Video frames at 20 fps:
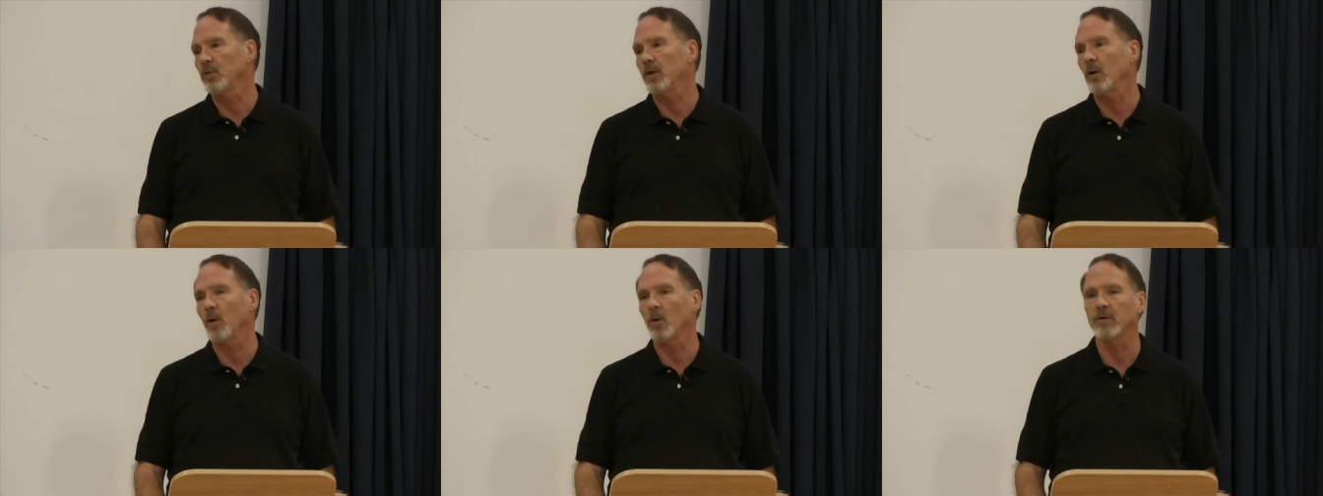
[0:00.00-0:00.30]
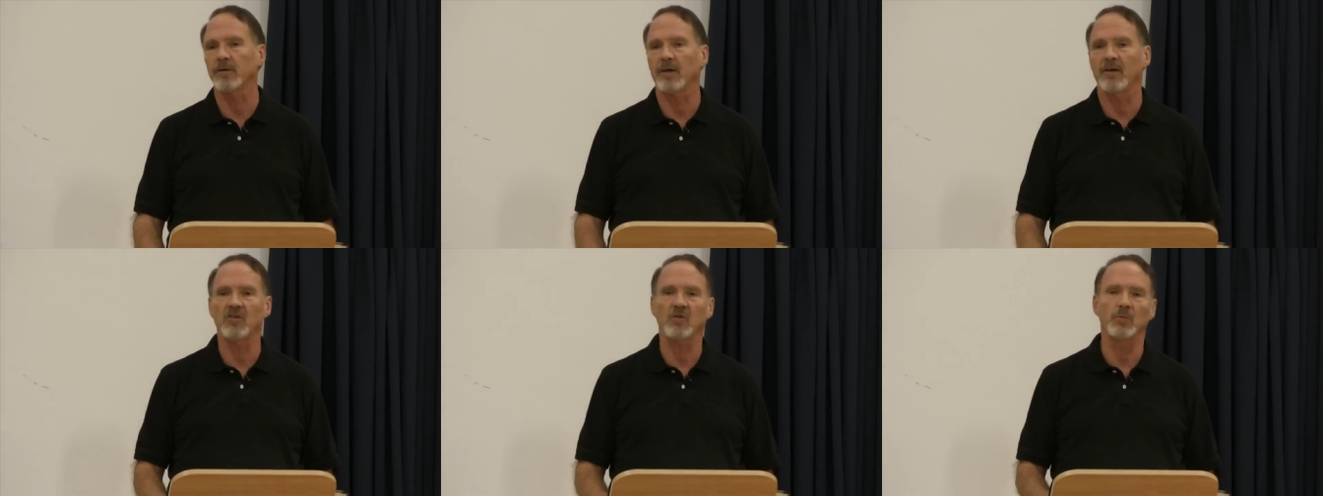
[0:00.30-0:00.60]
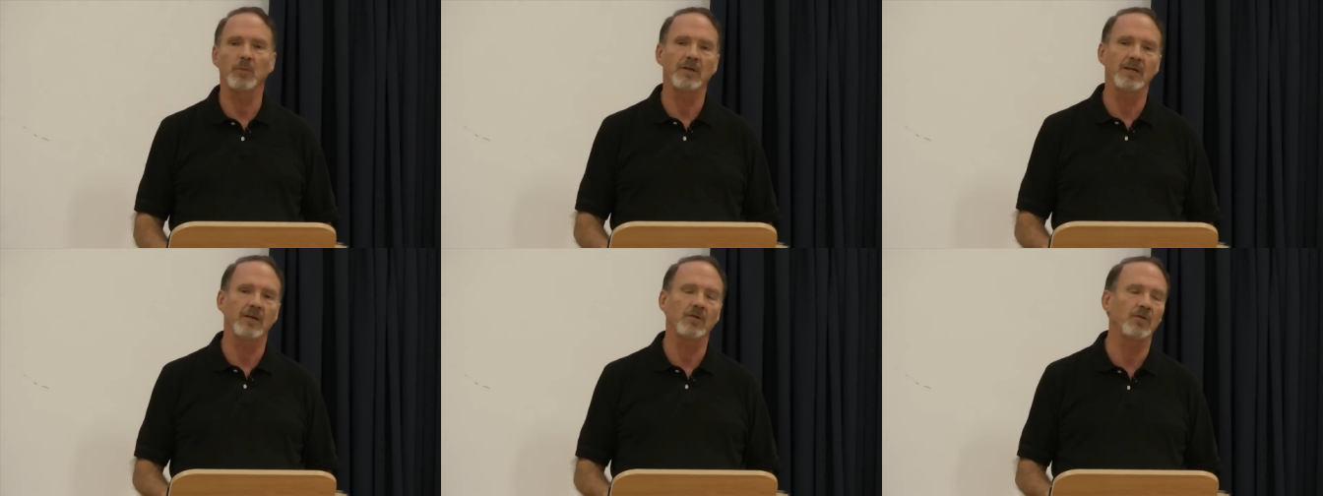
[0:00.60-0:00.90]
Old
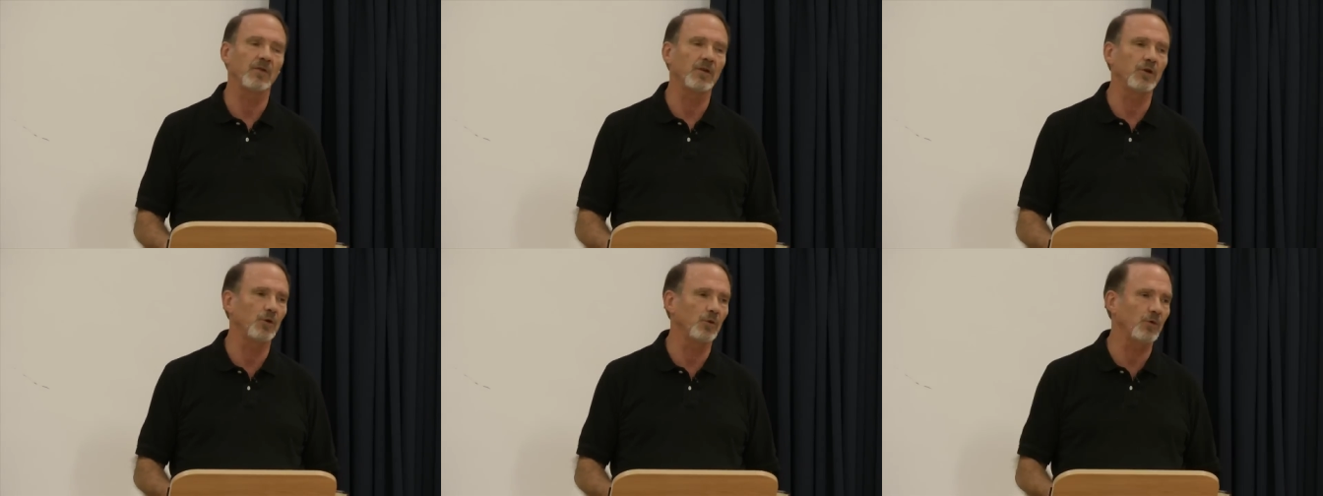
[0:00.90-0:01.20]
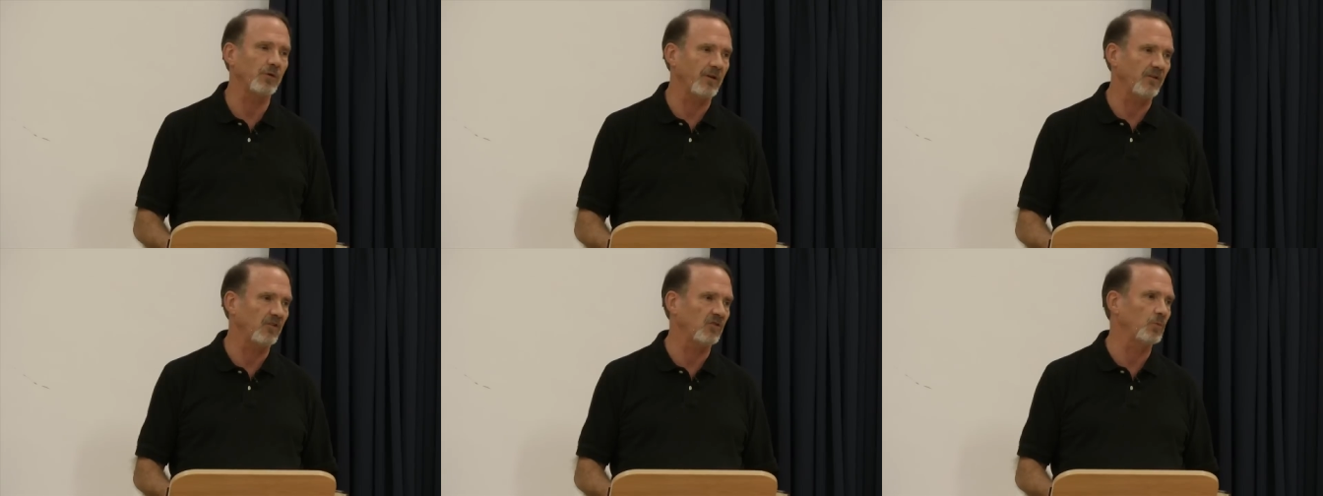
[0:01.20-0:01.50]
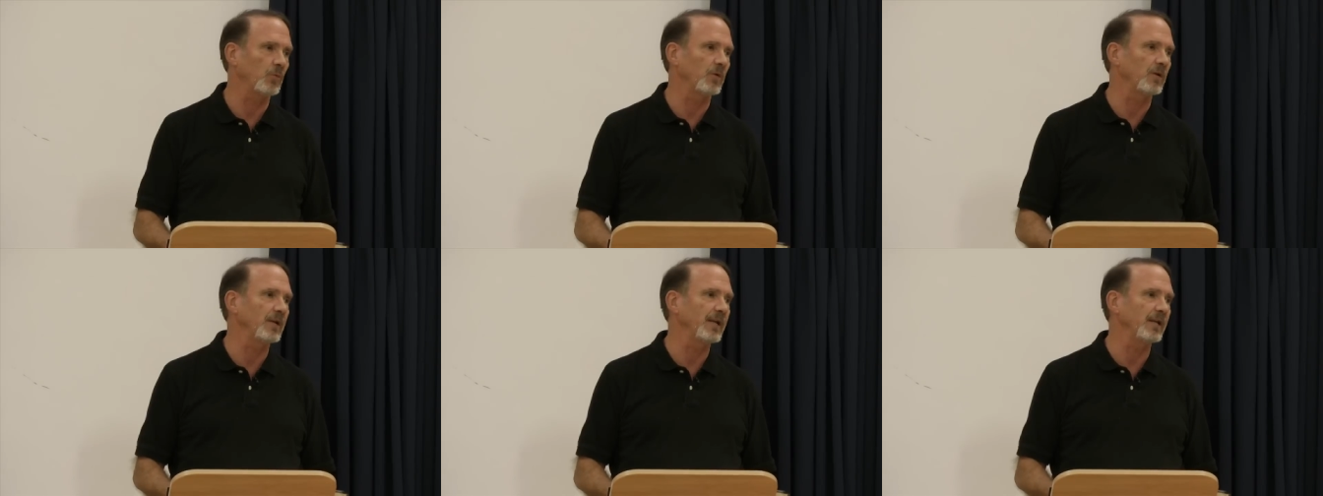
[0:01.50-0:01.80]
Testament into the New
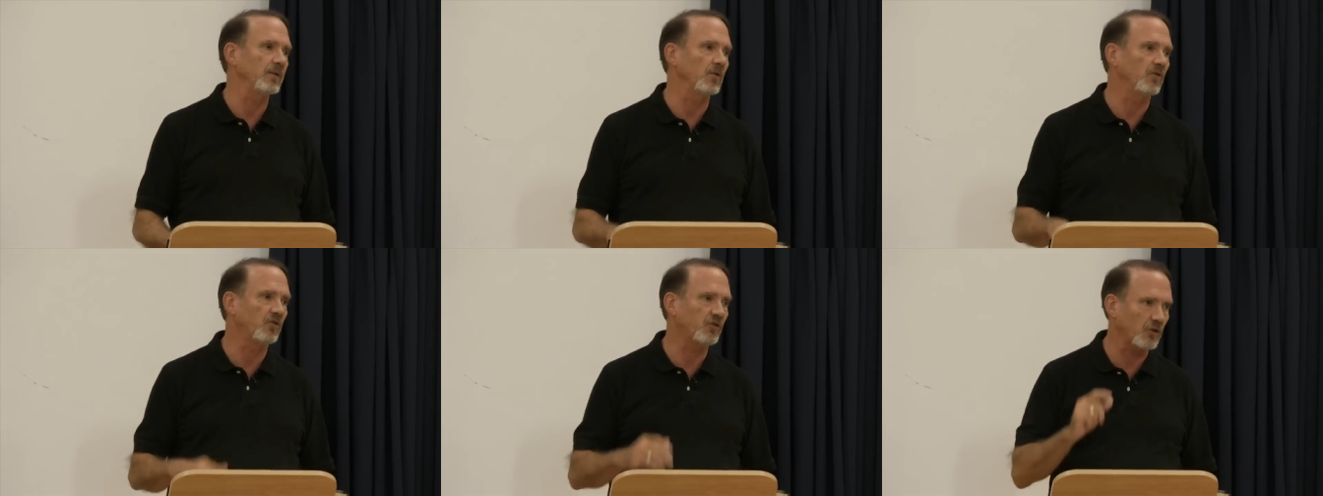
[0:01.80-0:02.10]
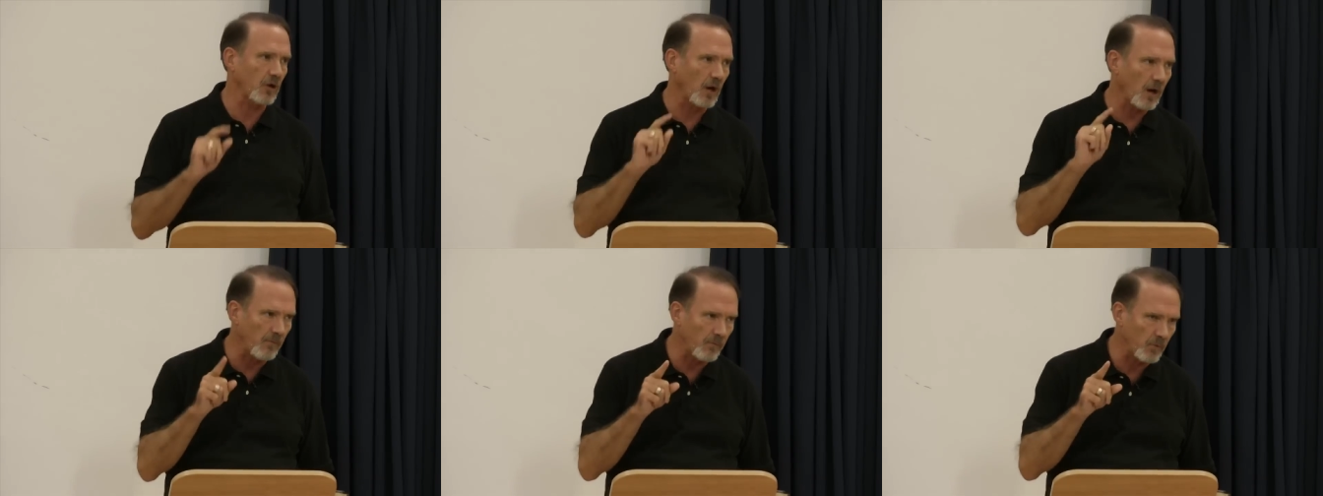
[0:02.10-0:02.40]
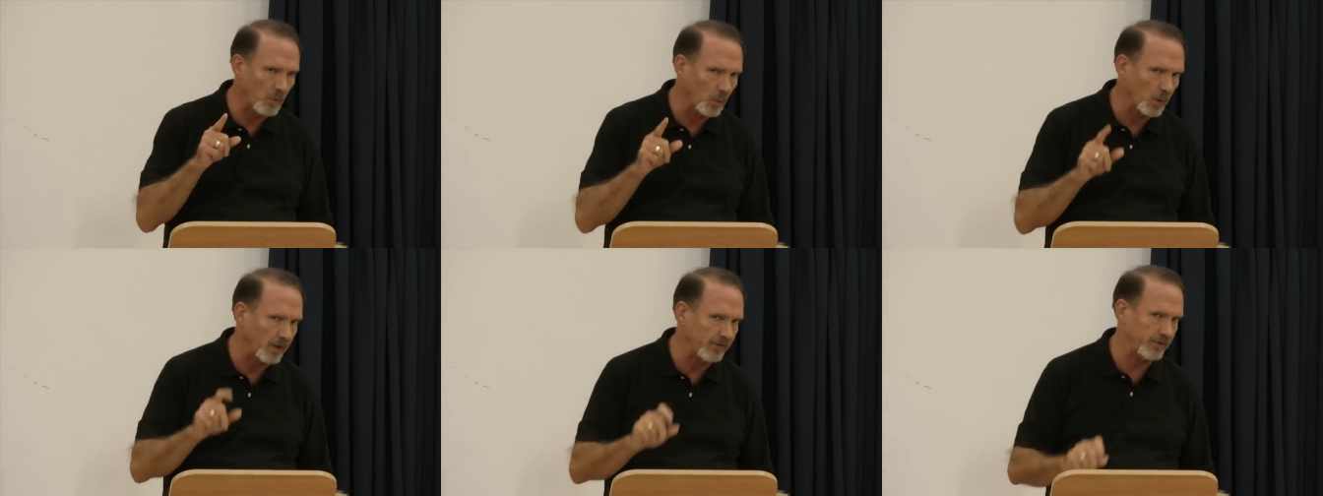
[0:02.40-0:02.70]
Testament and
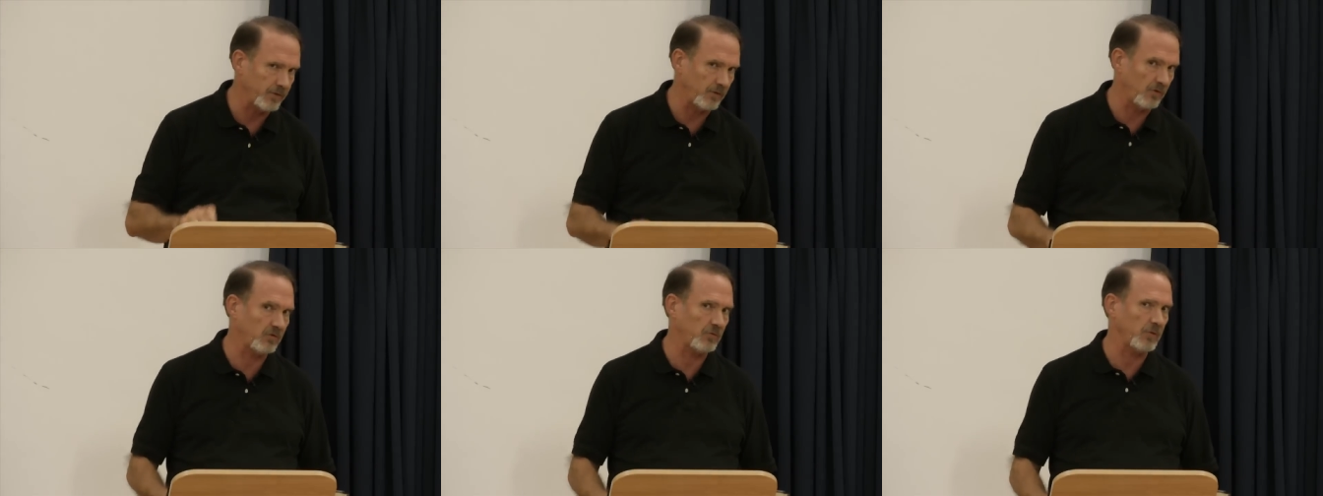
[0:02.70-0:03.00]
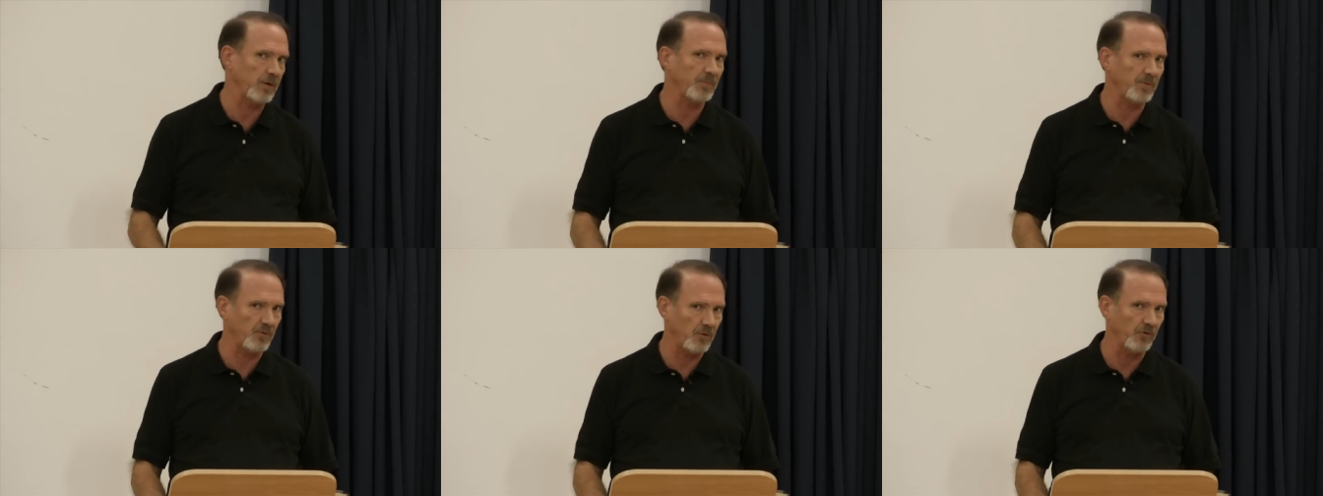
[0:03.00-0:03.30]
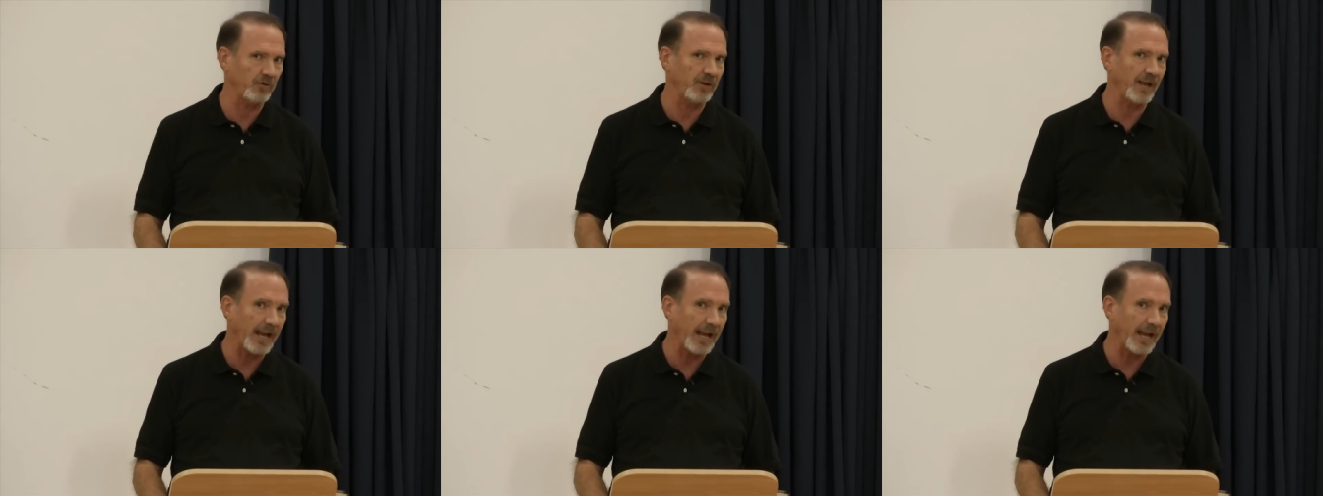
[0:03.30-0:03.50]
discover what the Scriptures